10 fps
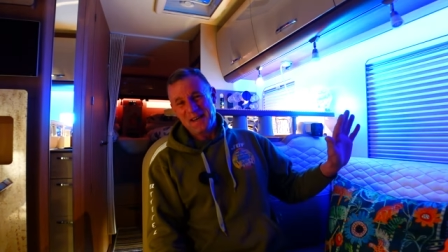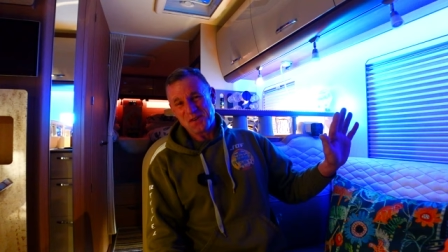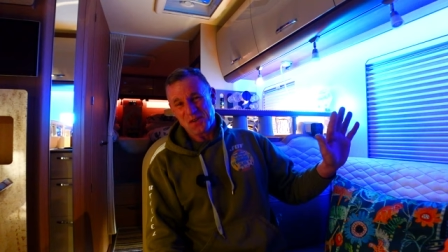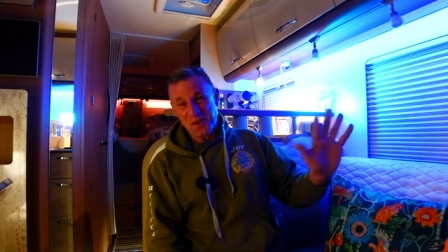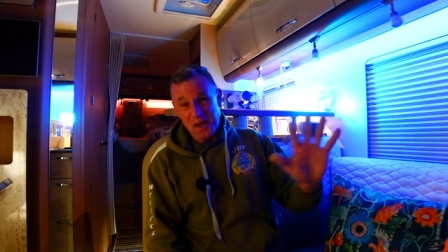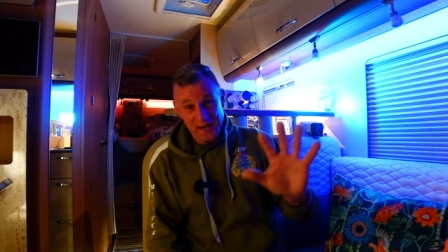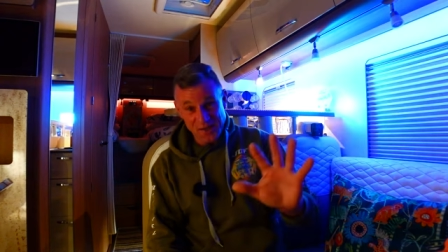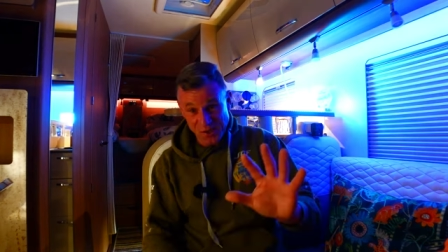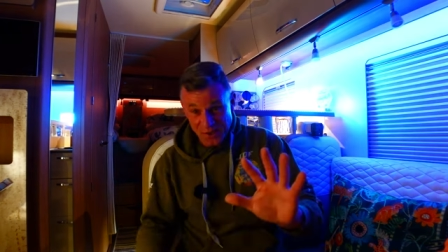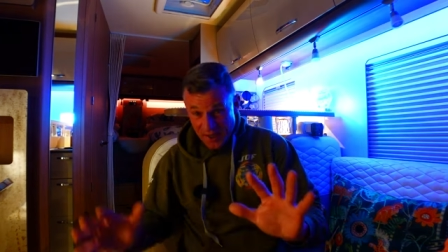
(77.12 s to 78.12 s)
it's a
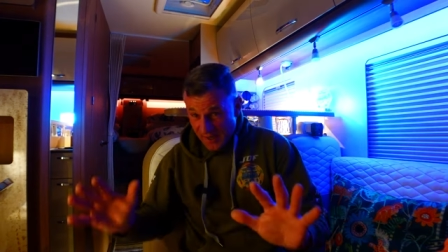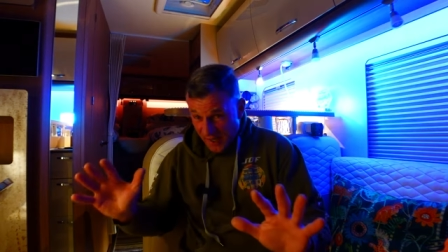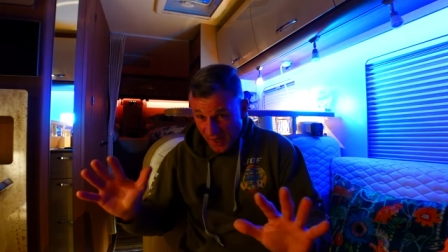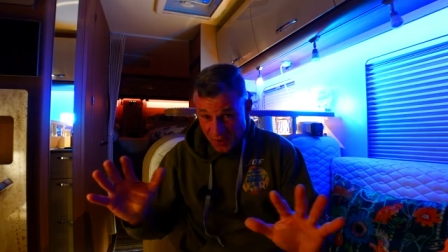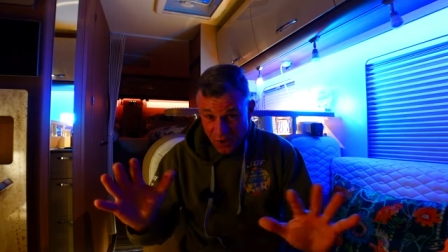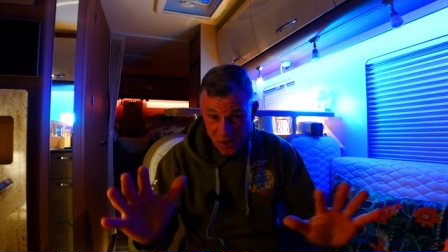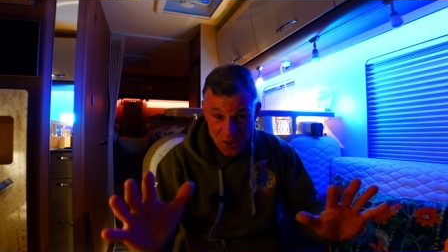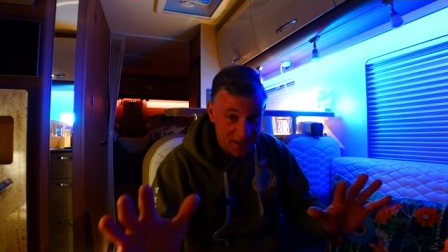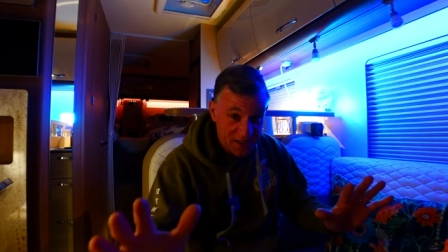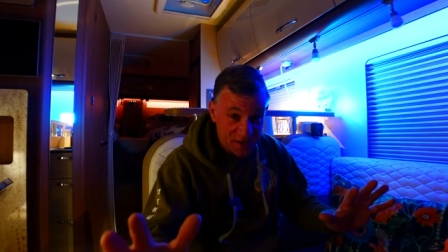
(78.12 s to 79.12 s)
it's an a
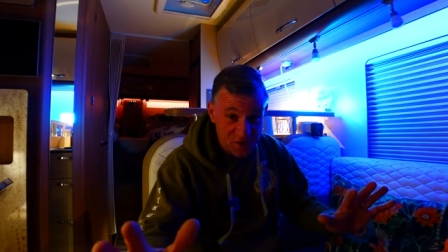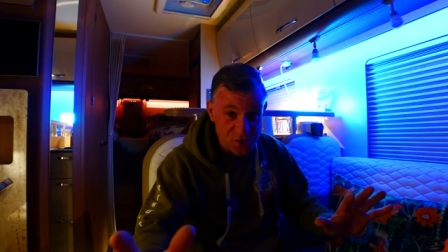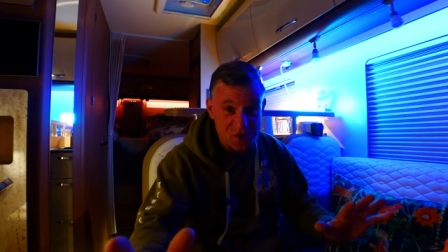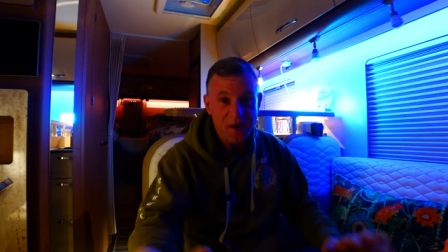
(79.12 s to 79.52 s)
disease.